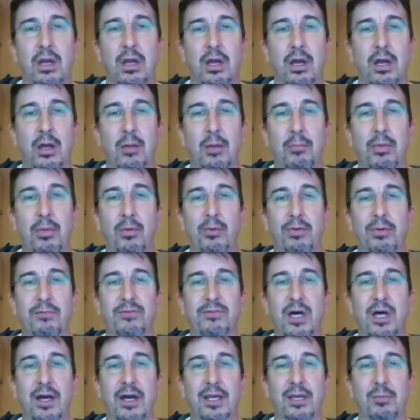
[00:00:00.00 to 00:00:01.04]
But we've
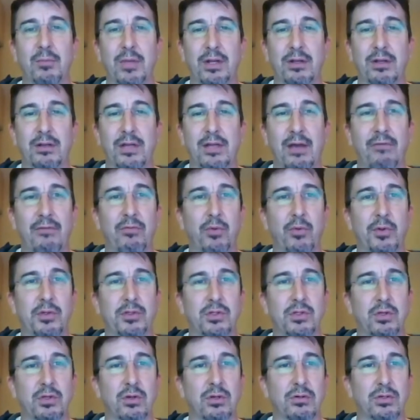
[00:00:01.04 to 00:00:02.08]
documented that for you
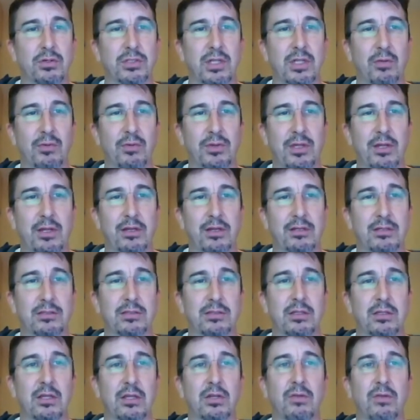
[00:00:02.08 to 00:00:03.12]
so you understand what that
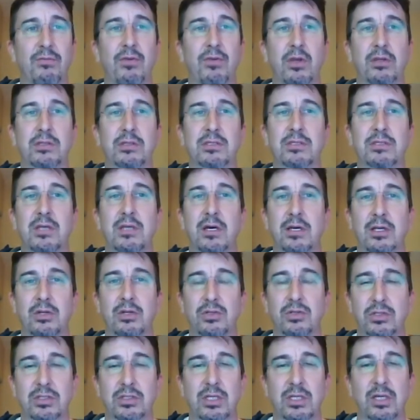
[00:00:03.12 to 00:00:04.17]
is. And then if you get stuck, you
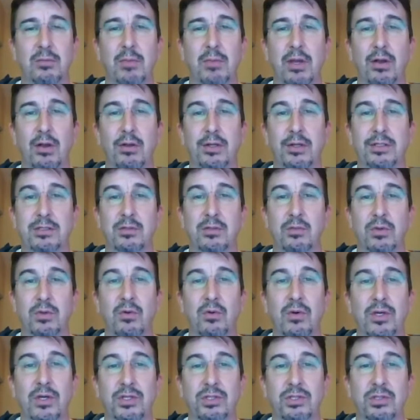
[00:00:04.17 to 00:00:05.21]
just email us with
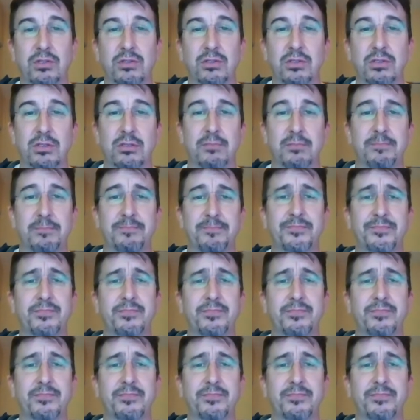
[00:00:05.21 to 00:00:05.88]
questions.